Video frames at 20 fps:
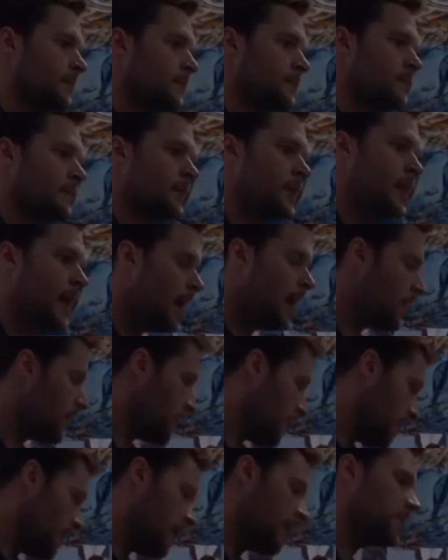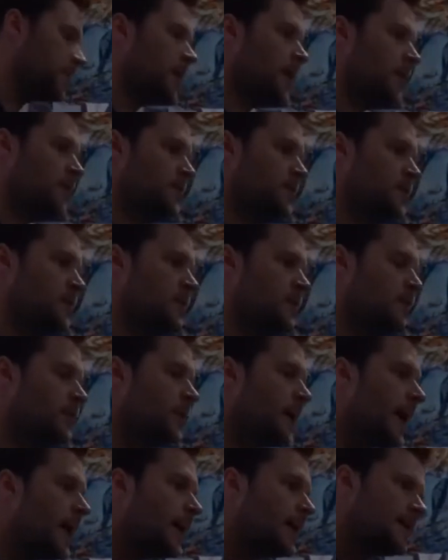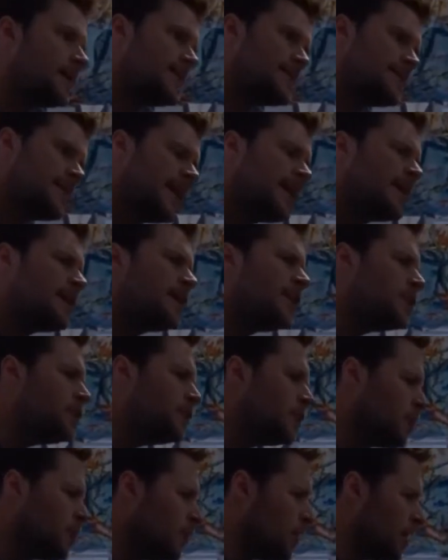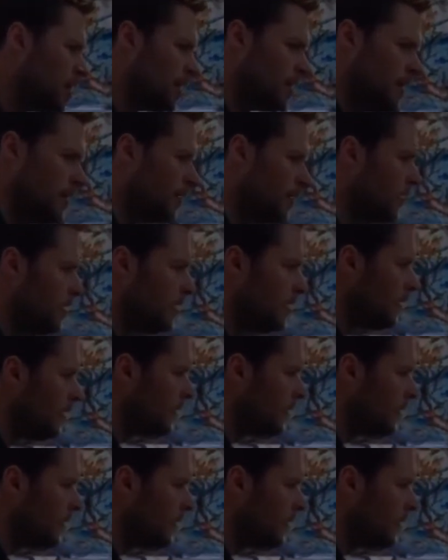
Terry's behavior. Ari Aster might leave some viewers